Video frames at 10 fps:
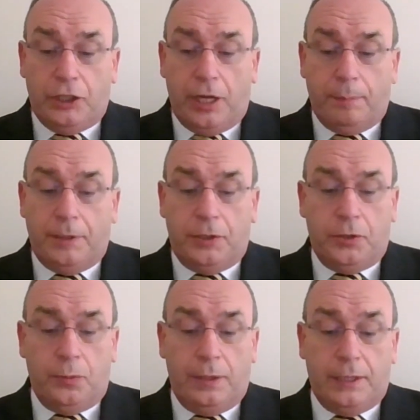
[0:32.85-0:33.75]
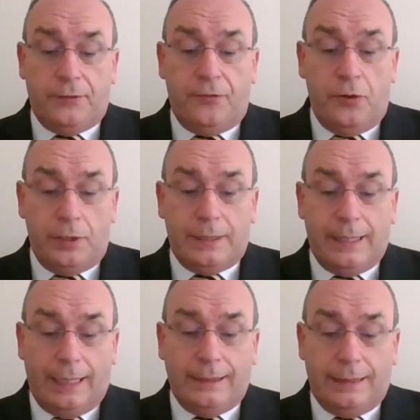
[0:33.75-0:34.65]
chapter 2 and it's verse
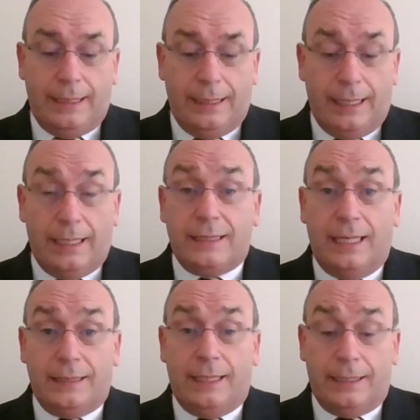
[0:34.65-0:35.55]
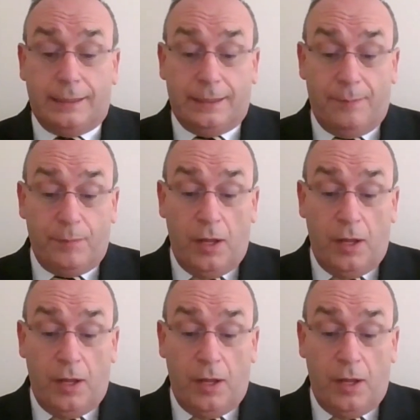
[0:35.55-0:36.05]
19, and it says this: